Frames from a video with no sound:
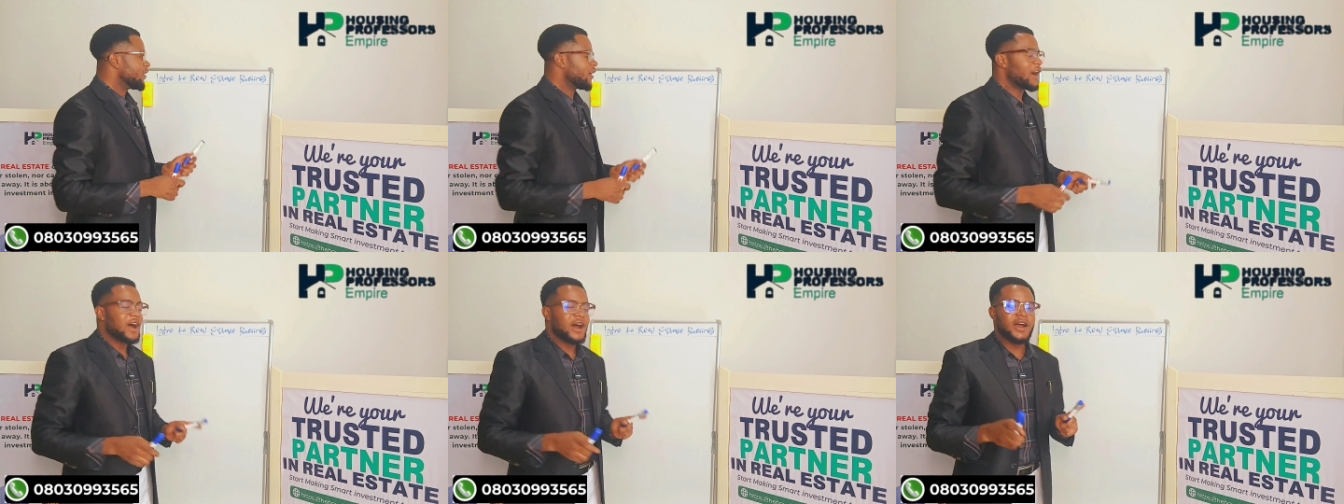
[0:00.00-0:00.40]

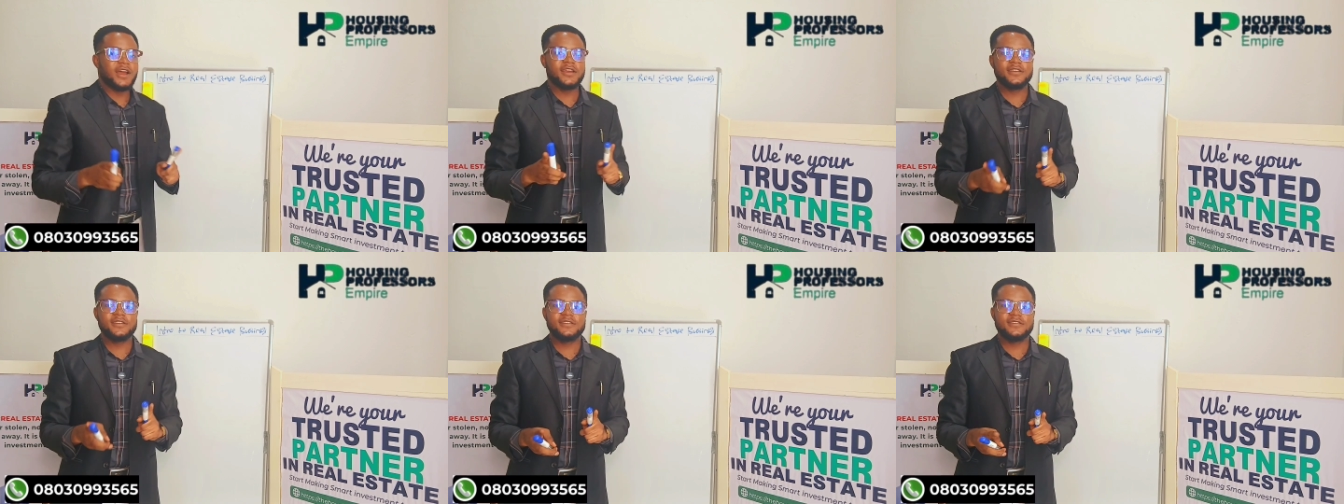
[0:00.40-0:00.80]

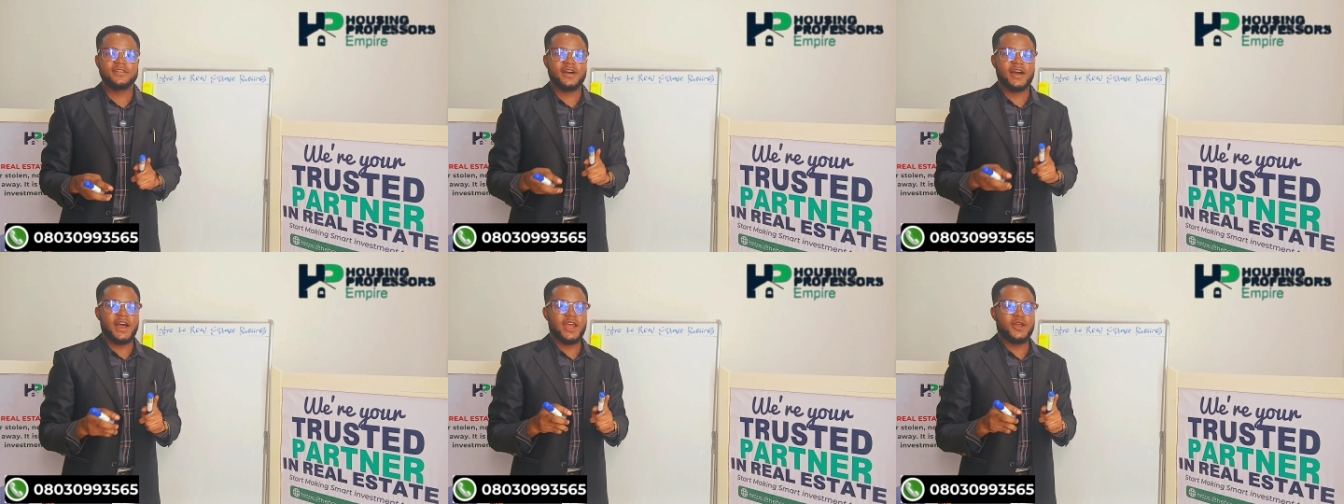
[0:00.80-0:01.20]
I
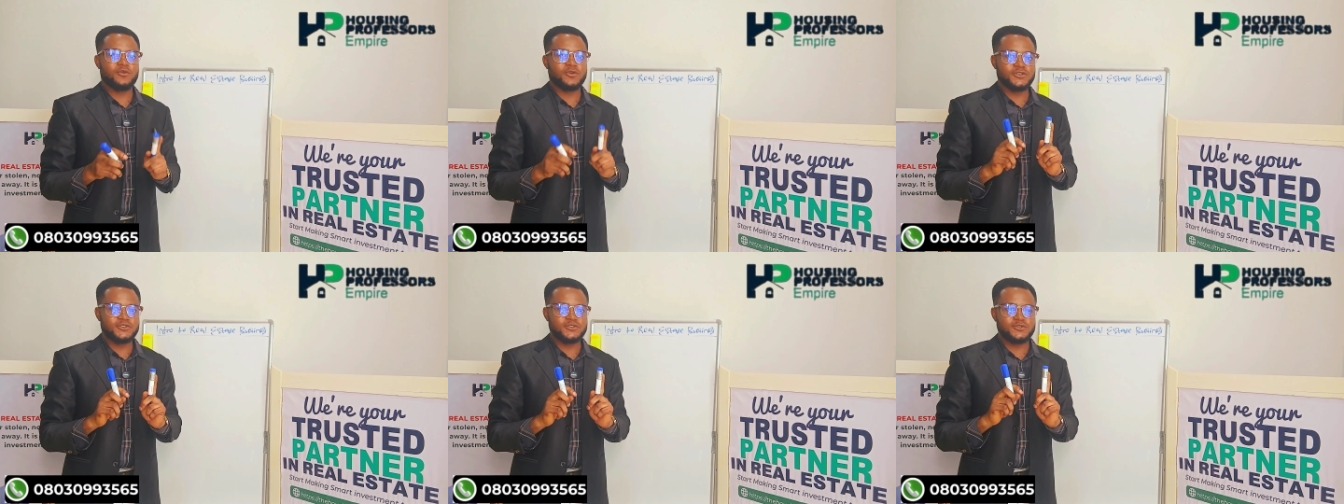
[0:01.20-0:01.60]

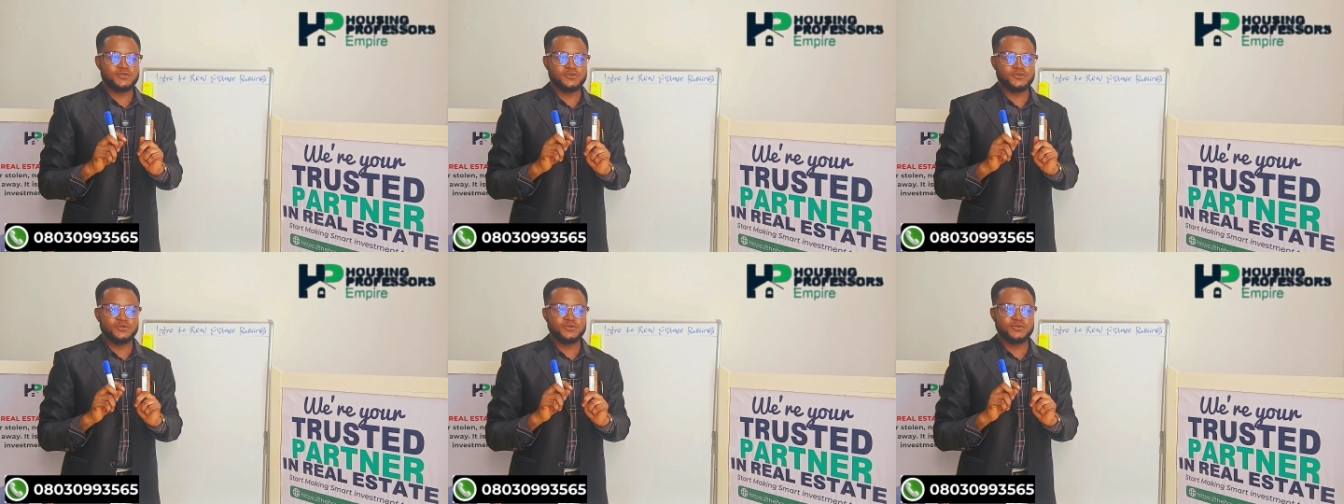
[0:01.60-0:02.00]
want
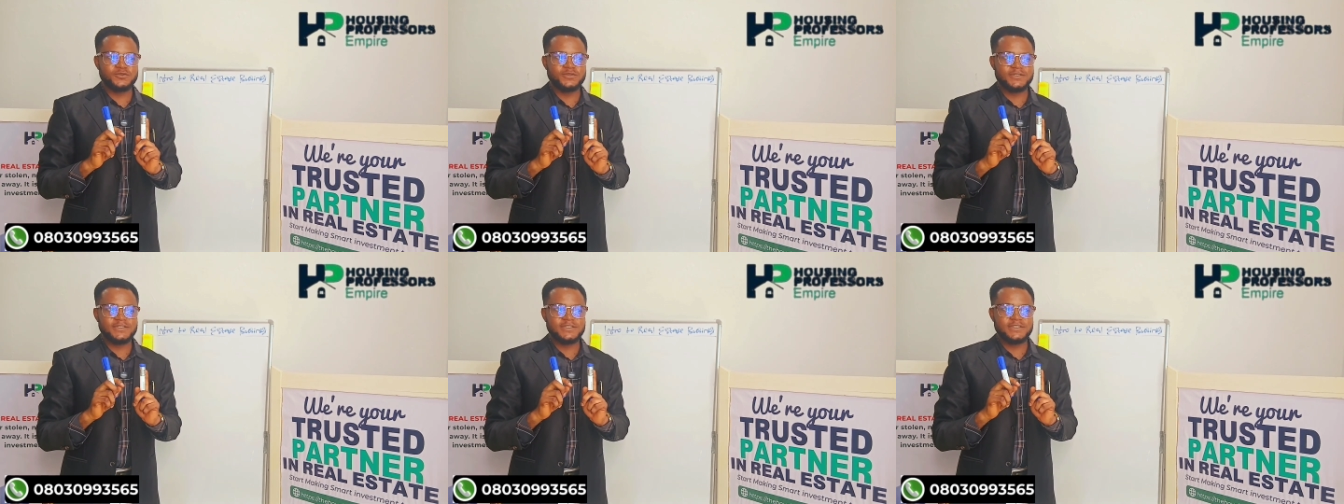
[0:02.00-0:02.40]
to
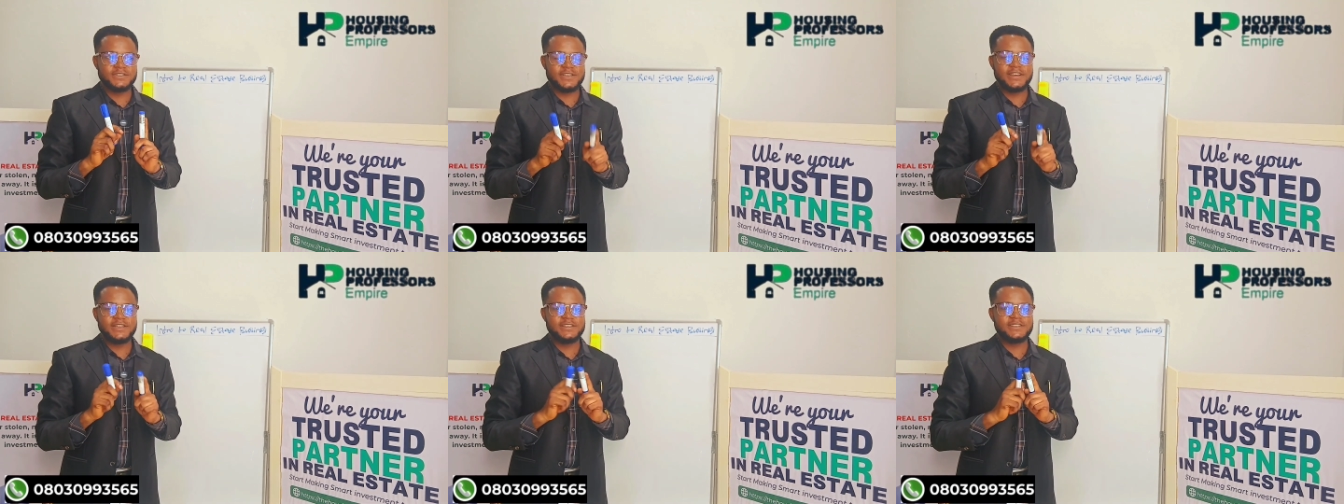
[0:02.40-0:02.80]

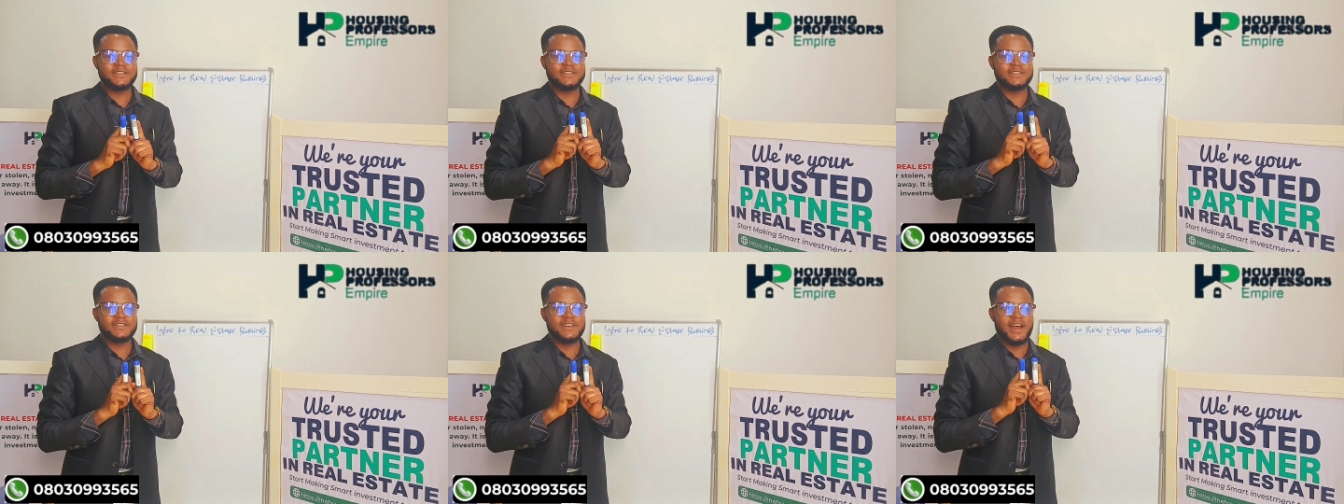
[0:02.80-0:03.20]
say
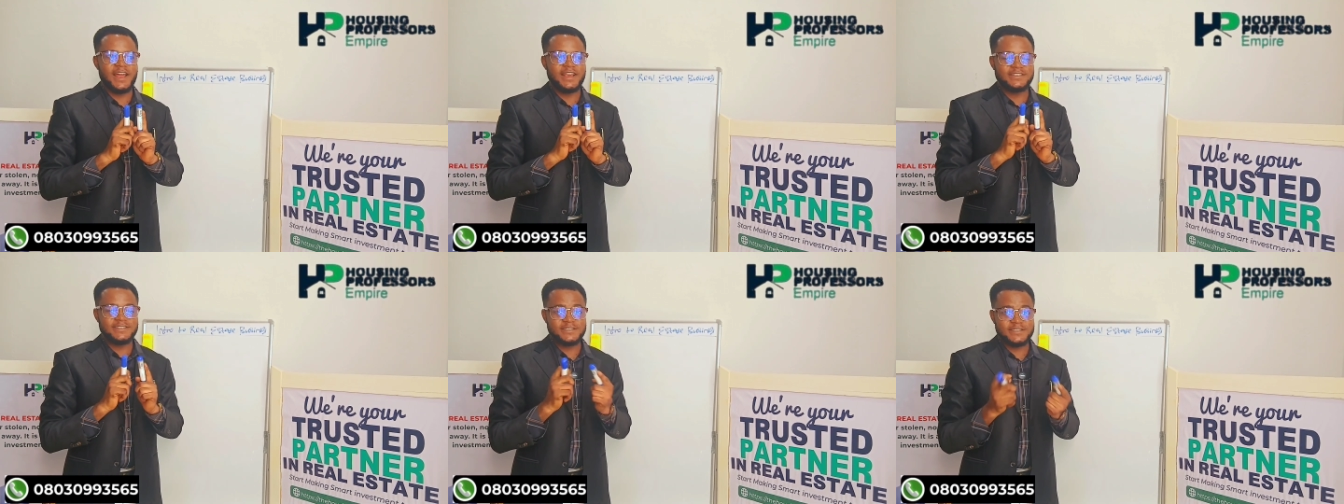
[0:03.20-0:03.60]
this
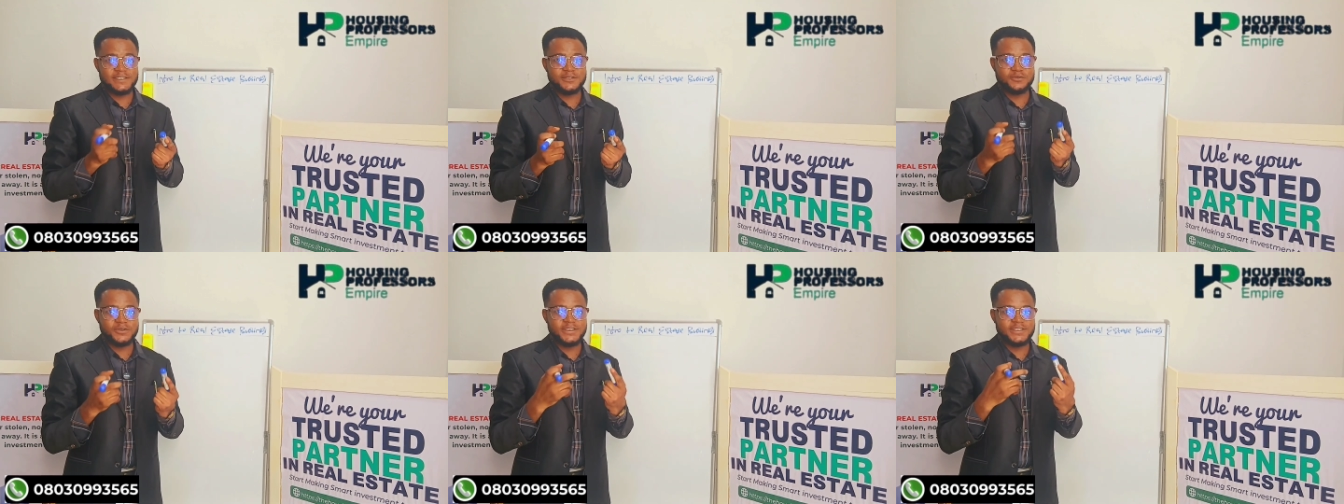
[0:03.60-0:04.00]
is a
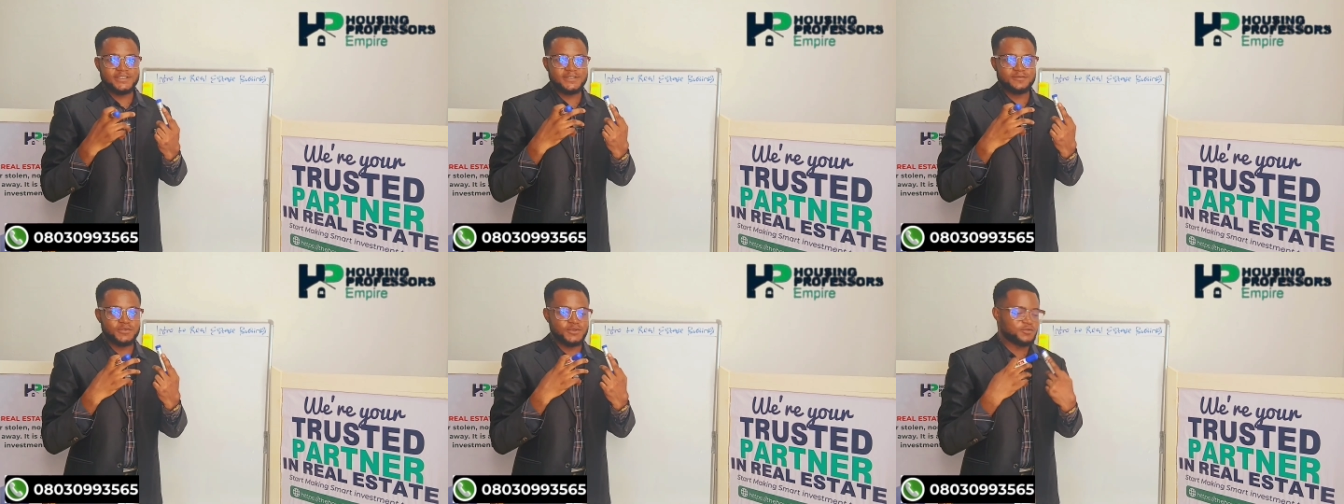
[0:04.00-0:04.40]

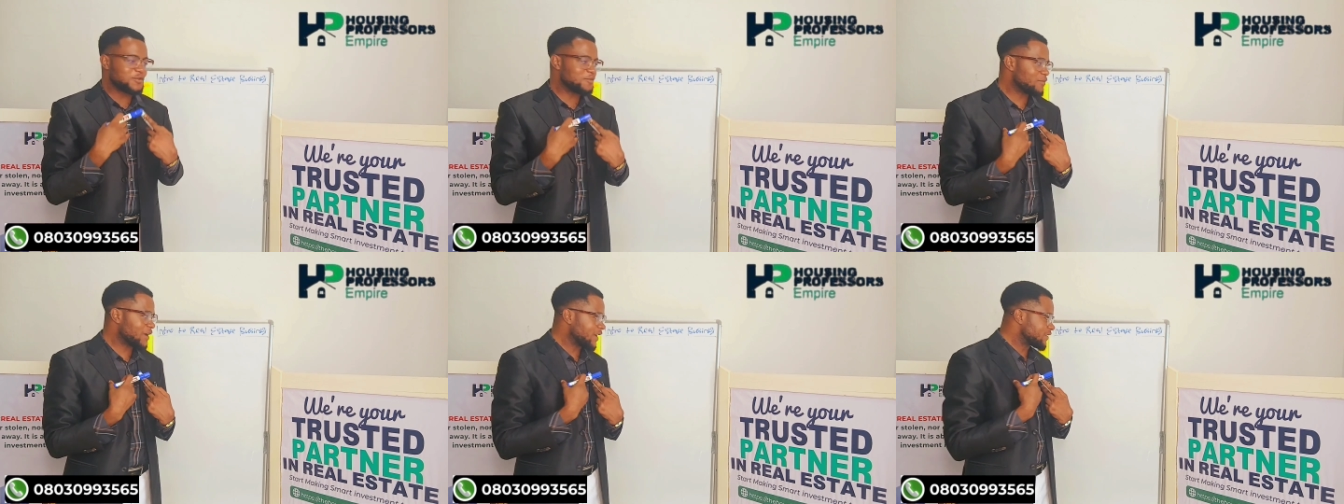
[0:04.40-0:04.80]
secret
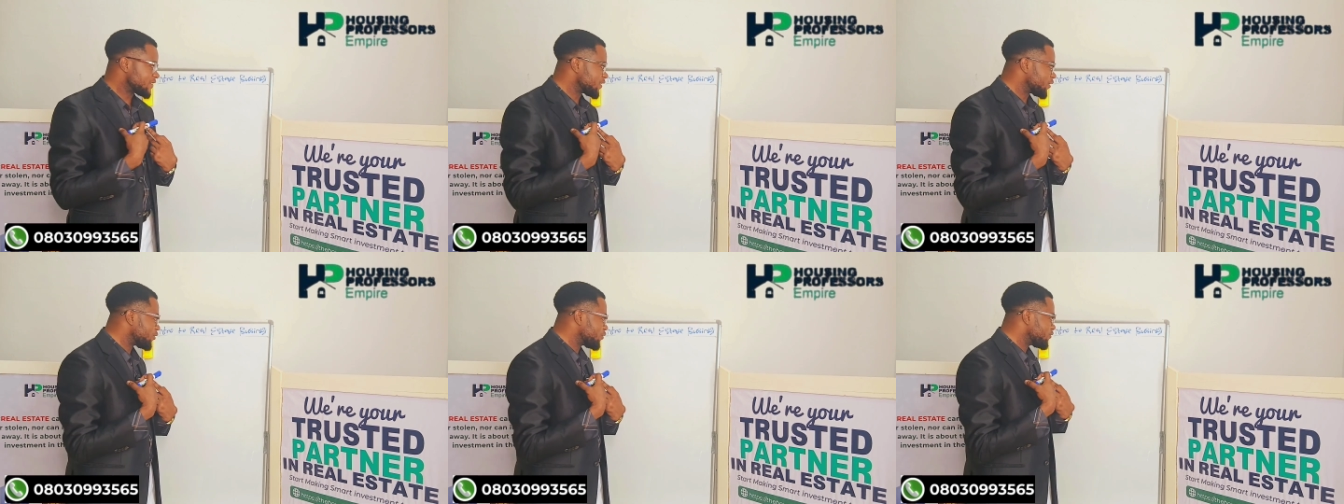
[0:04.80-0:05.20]
between
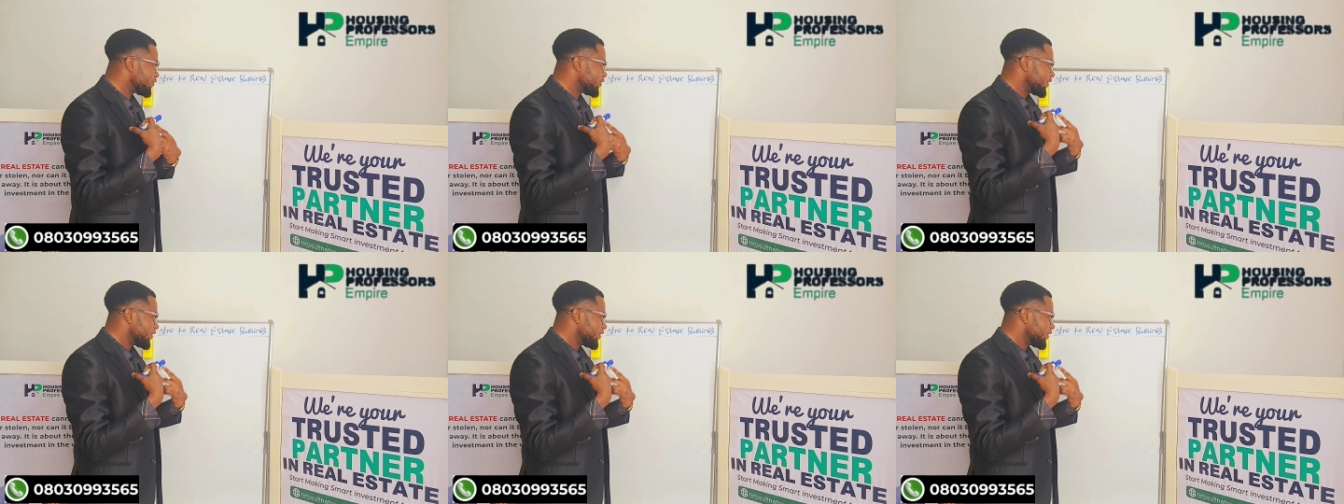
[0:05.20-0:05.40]
myself